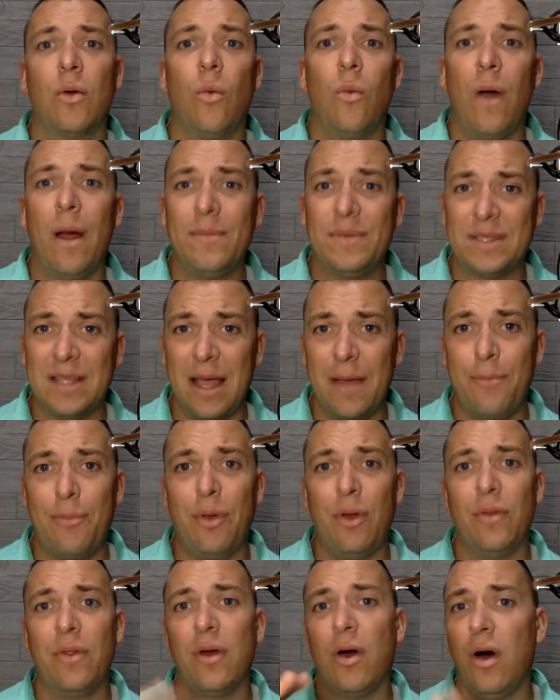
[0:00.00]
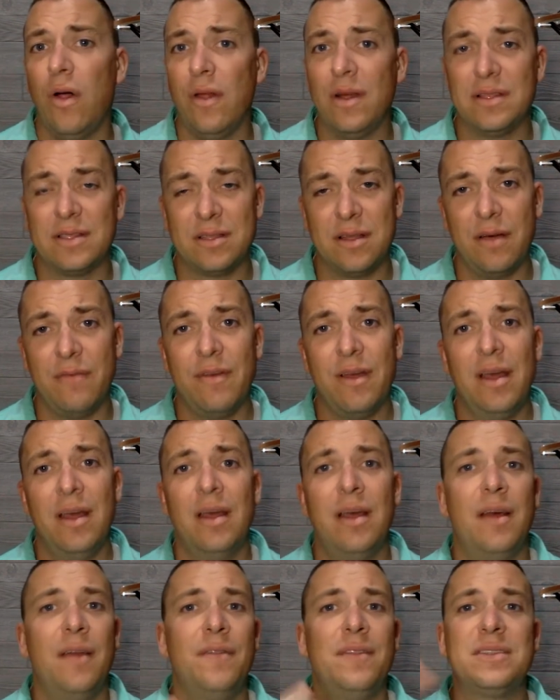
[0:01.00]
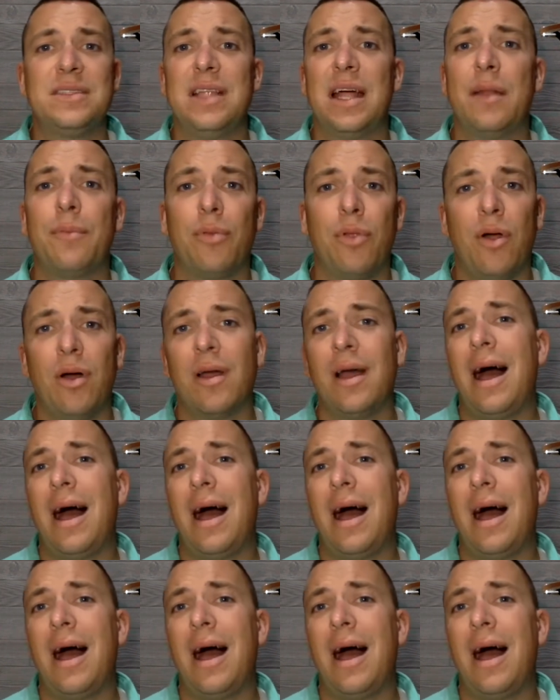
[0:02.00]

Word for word: website building, all that stuff. This is not a plug.